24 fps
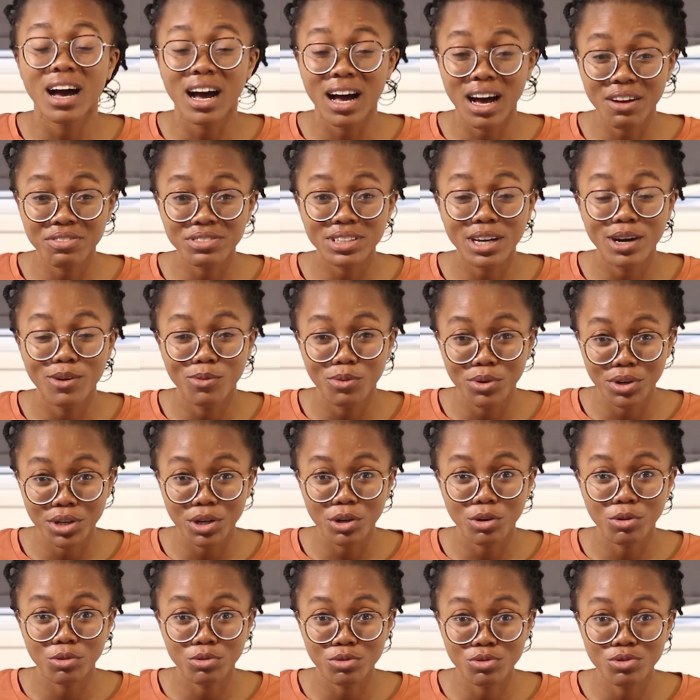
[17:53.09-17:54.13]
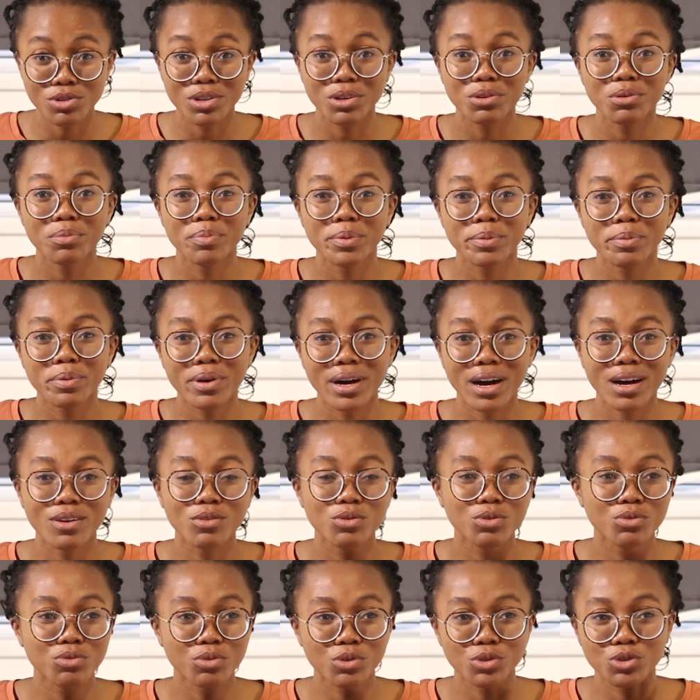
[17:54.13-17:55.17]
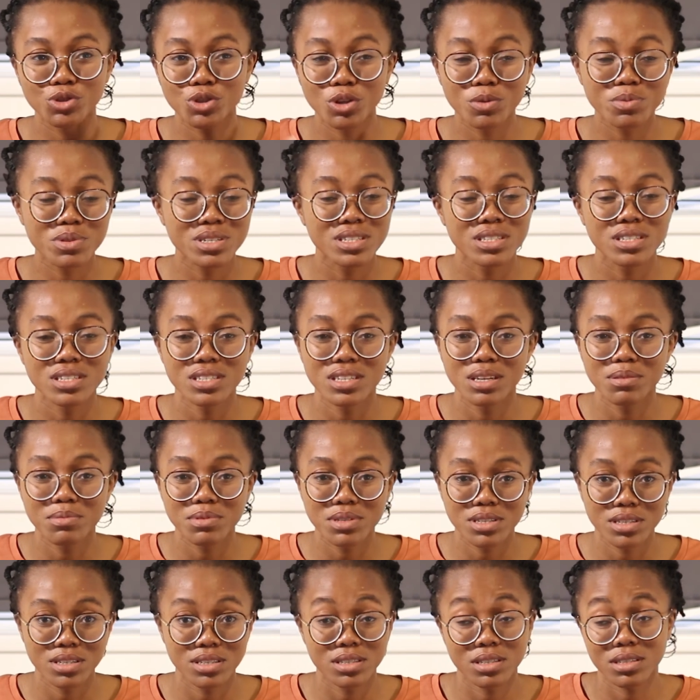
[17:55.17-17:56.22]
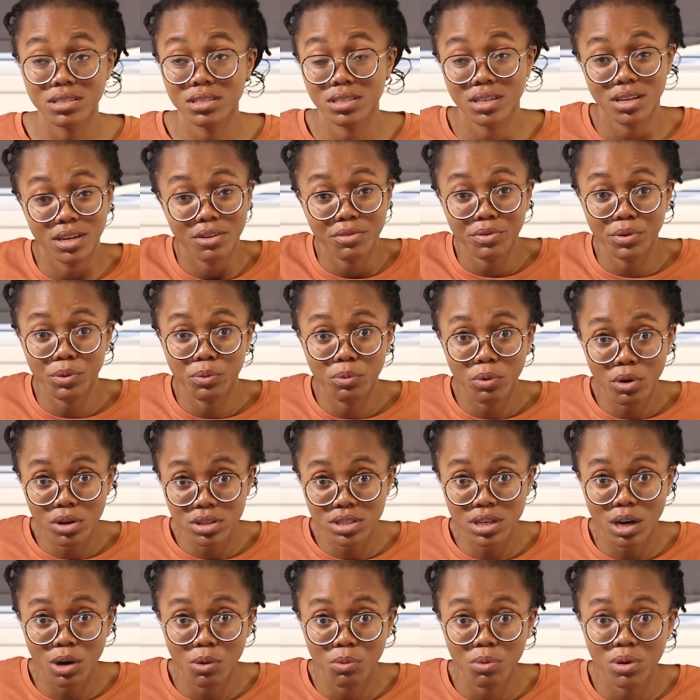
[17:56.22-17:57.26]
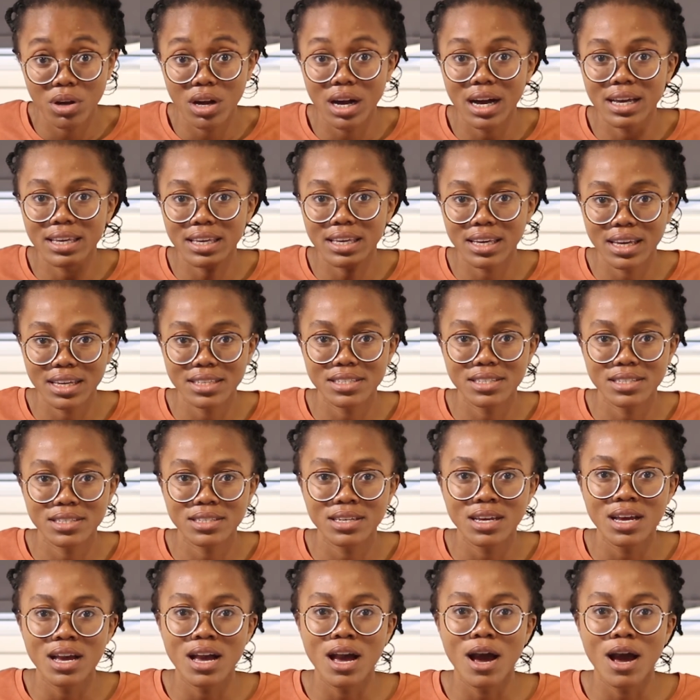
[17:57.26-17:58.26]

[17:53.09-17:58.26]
After one year or two years, you people can look for jobs in the same city if it works out well and get it.